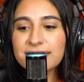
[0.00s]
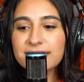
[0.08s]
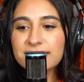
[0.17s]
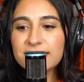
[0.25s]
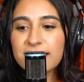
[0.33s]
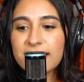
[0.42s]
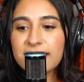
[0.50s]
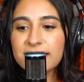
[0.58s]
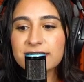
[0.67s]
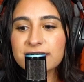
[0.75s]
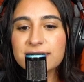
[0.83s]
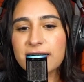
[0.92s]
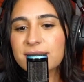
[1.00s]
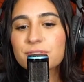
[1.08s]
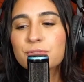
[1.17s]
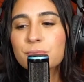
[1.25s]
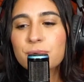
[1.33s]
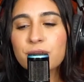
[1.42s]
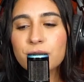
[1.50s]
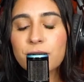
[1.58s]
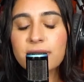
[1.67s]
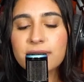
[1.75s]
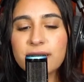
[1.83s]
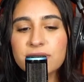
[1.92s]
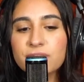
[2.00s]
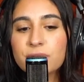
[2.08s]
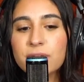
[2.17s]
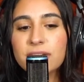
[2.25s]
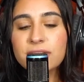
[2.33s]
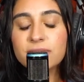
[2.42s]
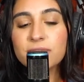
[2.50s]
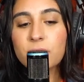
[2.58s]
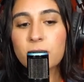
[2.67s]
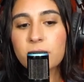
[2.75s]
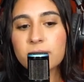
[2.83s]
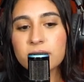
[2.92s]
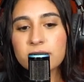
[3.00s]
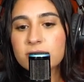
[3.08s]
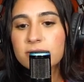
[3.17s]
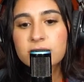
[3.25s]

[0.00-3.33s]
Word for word: it's just like that's super annoying. That's draining for a woman.